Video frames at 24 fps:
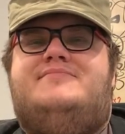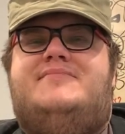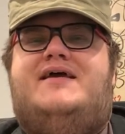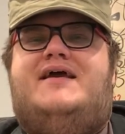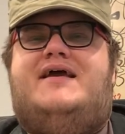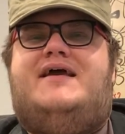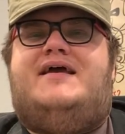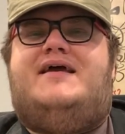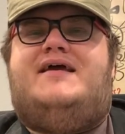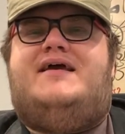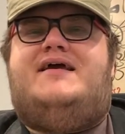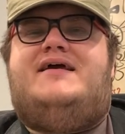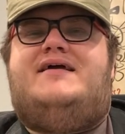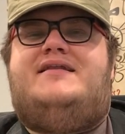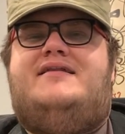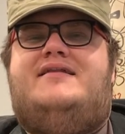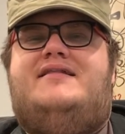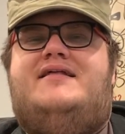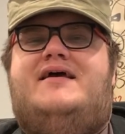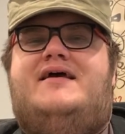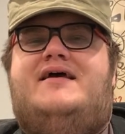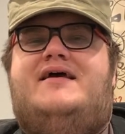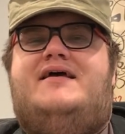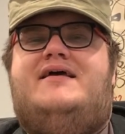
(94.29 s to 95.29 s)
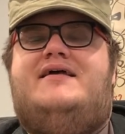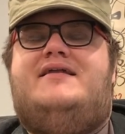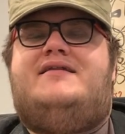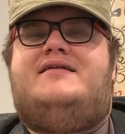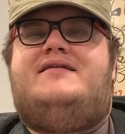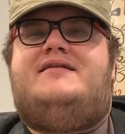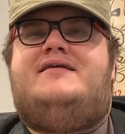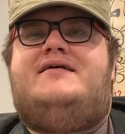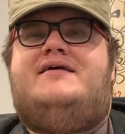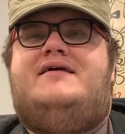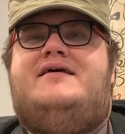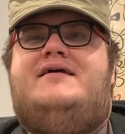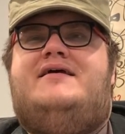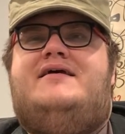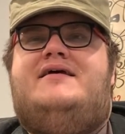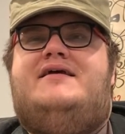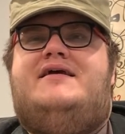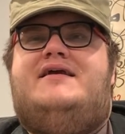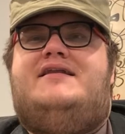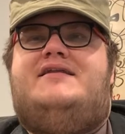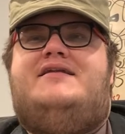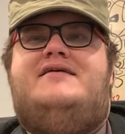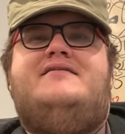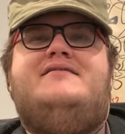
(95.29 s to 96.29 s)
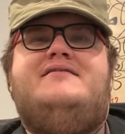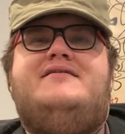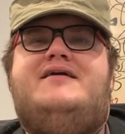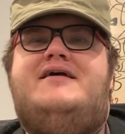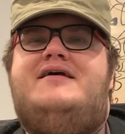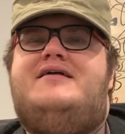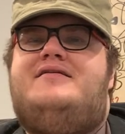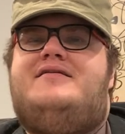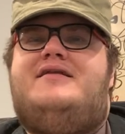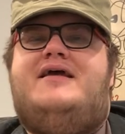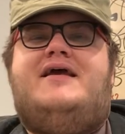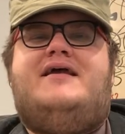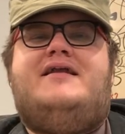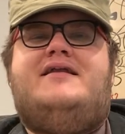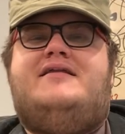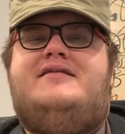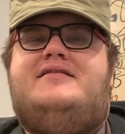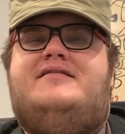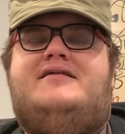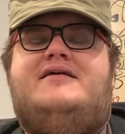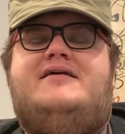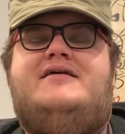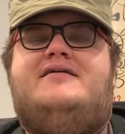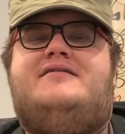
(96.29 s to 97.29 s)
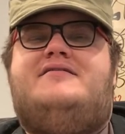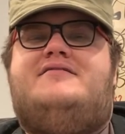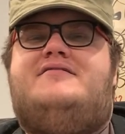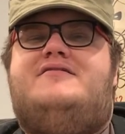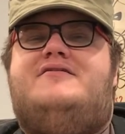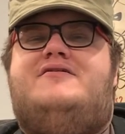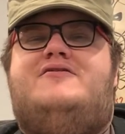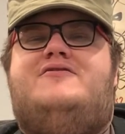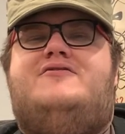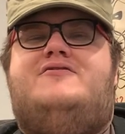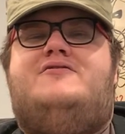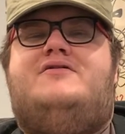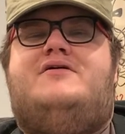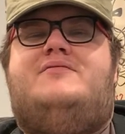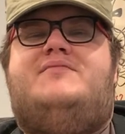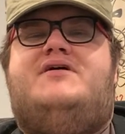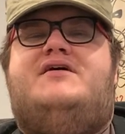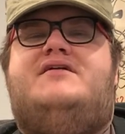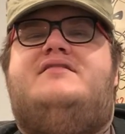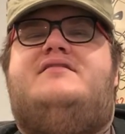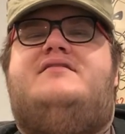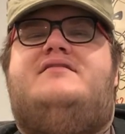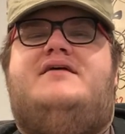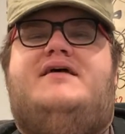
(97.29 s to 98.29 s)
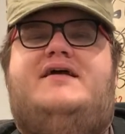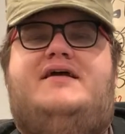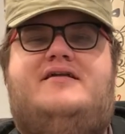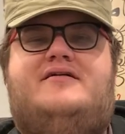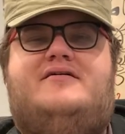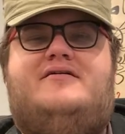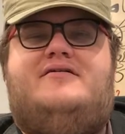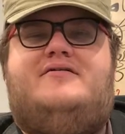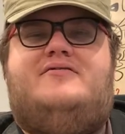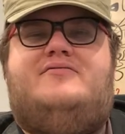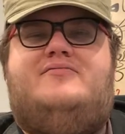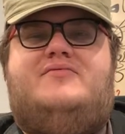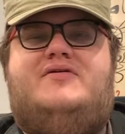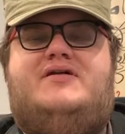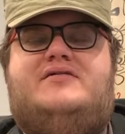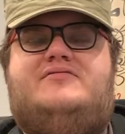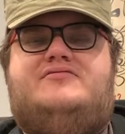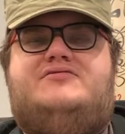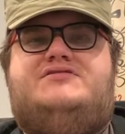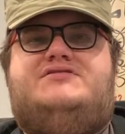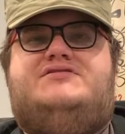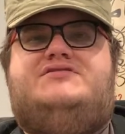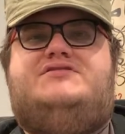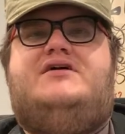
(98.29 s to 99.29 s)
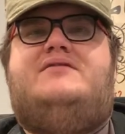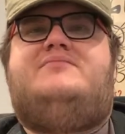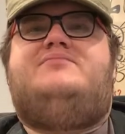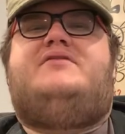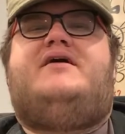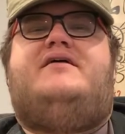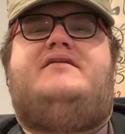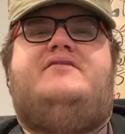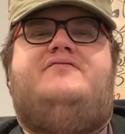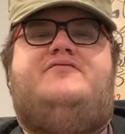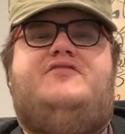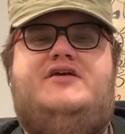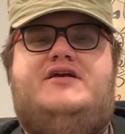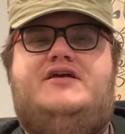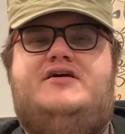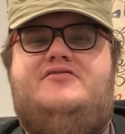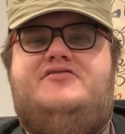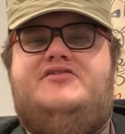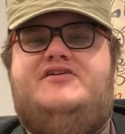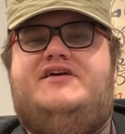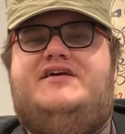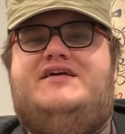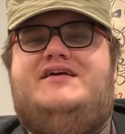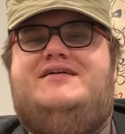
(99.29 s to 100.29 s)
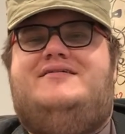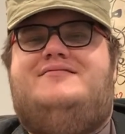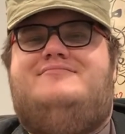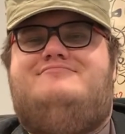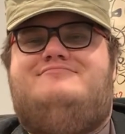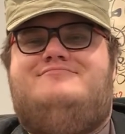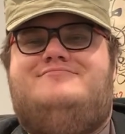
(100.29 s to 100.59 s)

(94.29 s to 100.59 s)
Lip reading: And then it didn't get anything until a month later, when it was dumped onto VOD.